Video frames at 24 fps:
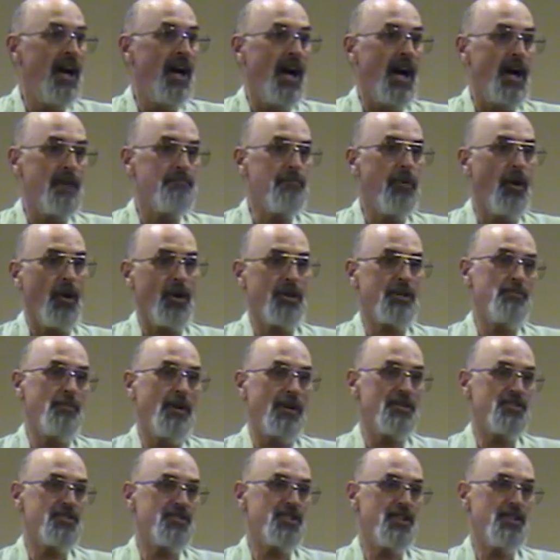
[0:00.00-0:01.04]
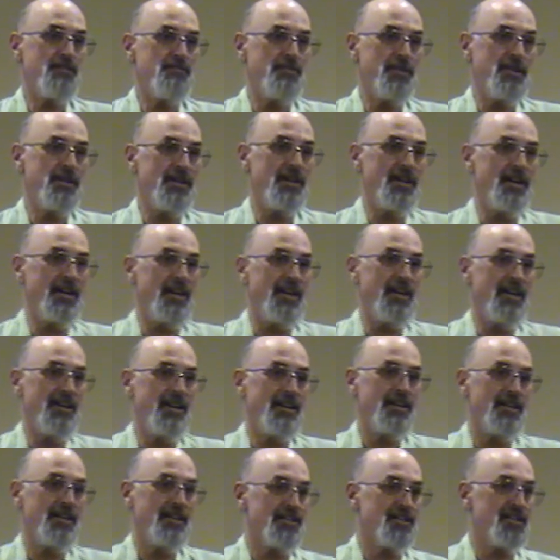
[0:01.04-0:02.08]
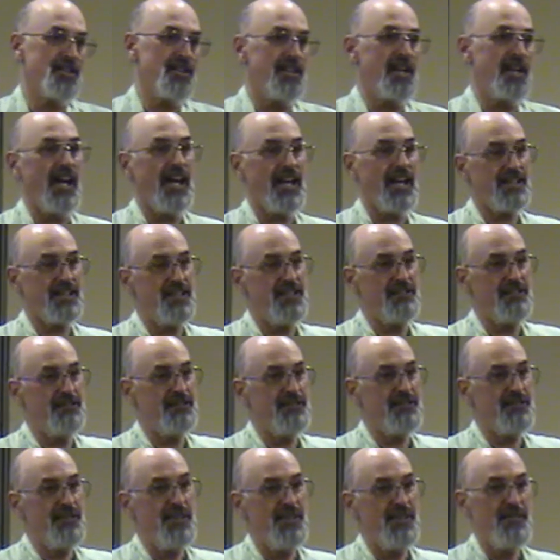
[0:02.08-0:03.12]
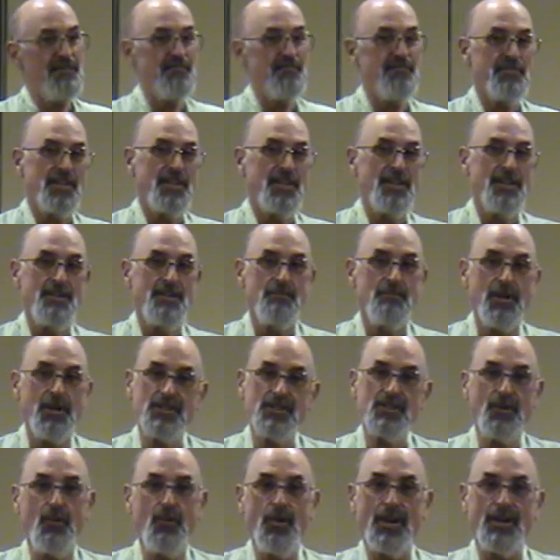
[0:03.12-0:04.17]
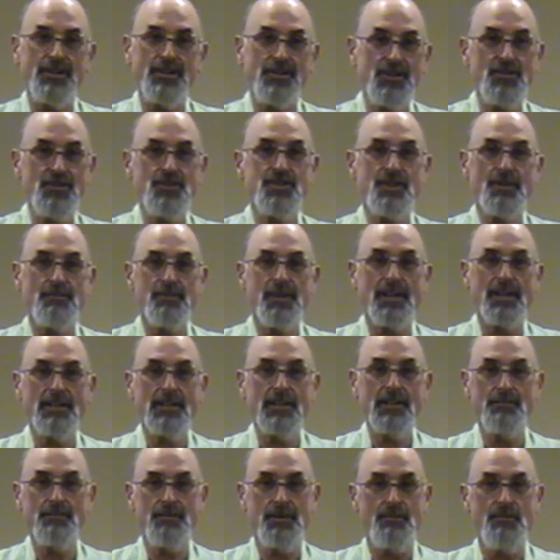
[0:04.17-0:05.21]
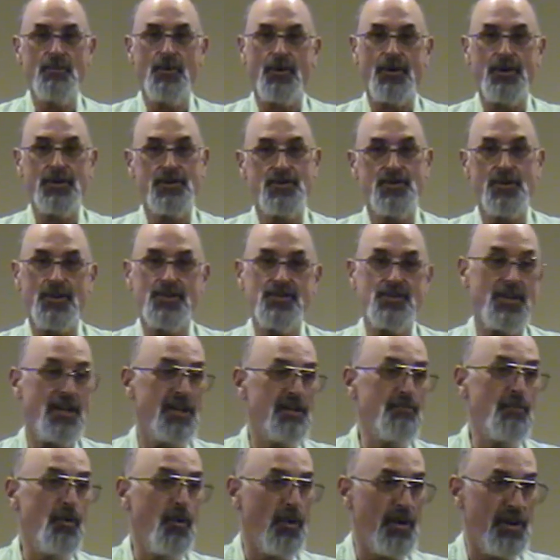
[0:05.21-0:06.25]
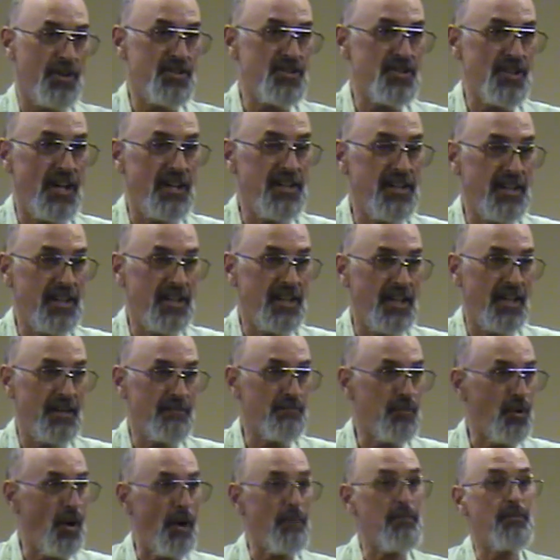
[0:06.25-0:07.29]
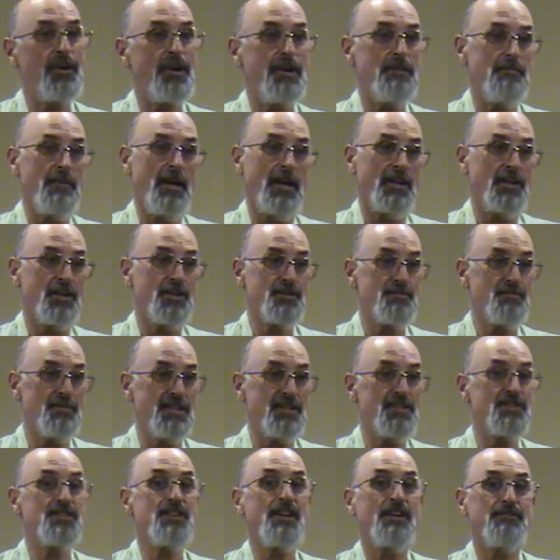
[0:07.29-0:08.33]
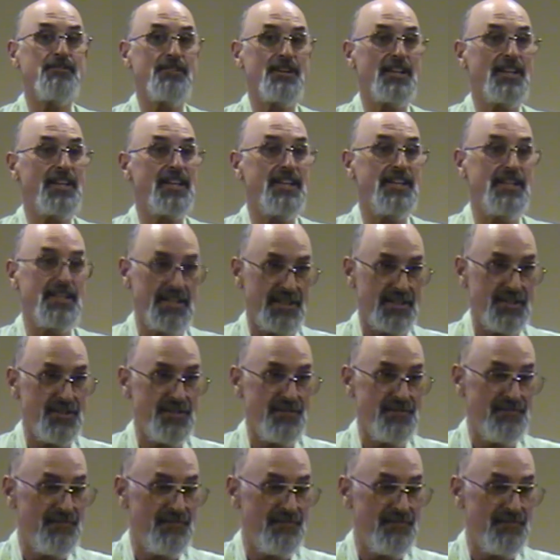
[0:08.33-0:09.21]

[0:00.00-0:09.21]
I parked my CPA, it's inactive, because I wanted to do something a little bit more interesting and more exciting, and property management is definitely it.